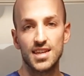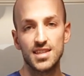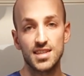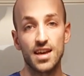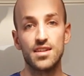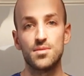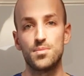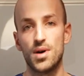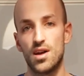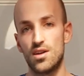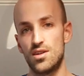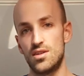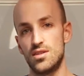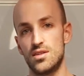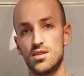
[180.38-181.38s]
inside the
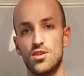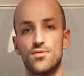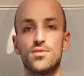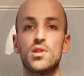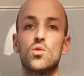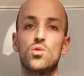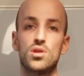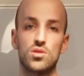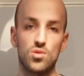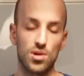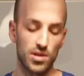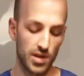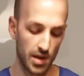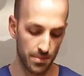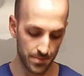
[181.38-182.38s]
butter of lower
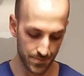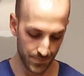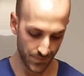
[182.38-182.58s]
quality.